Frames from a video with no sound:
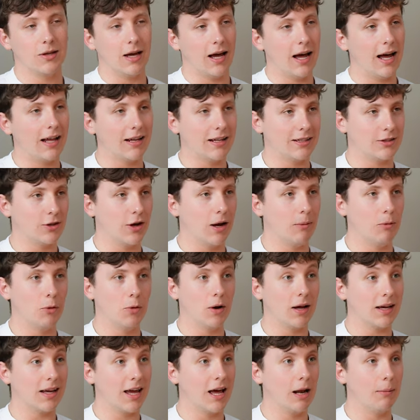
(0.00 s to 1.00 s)
at the time,
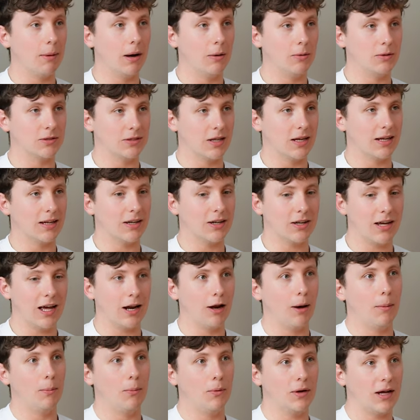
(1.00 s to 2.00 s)
all I cared about was like,
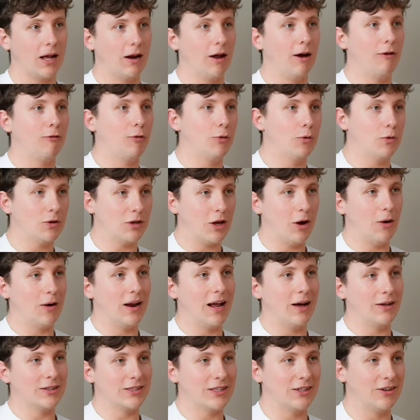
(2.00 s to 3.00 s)
can I afford
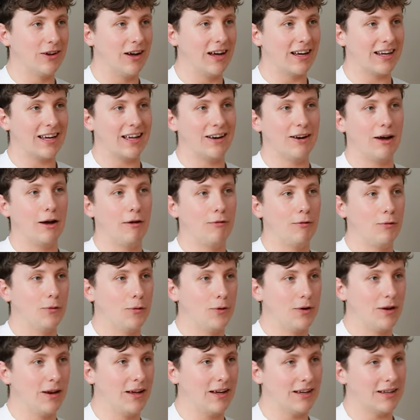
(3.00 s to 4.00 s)
going out tonight? Can I
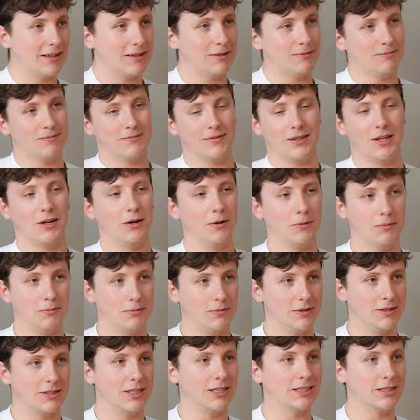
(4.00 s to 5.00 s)

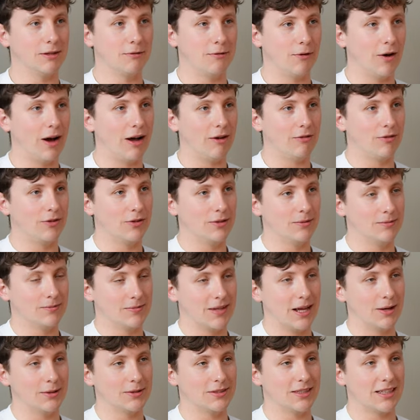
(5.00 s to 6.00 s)
afford to survive? And
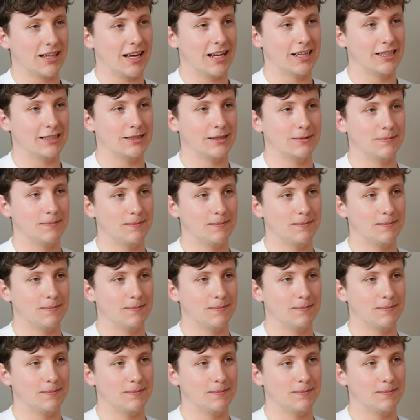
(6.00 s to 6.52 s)
that was the case. I